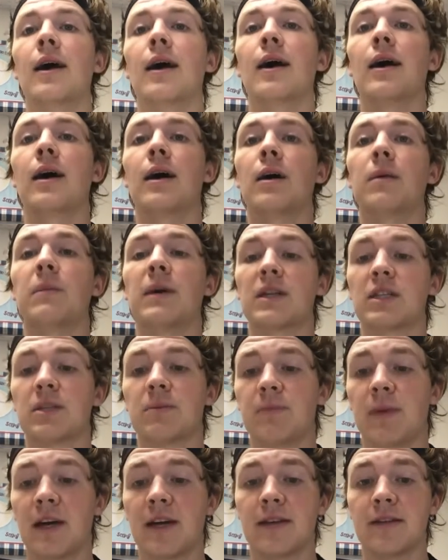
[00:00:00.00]
I
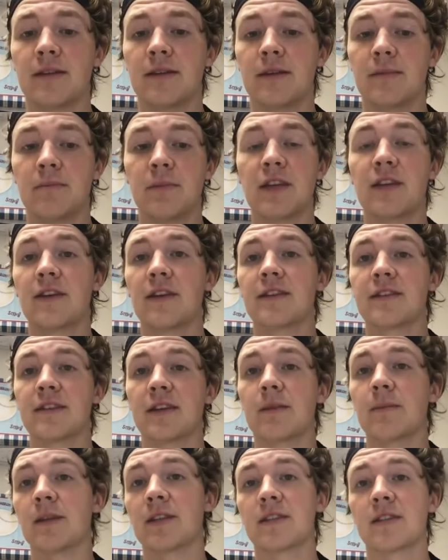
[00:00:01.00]
expect big things
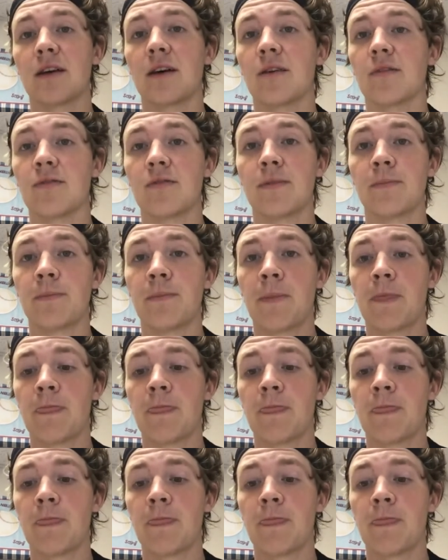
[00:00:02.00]
out of myself.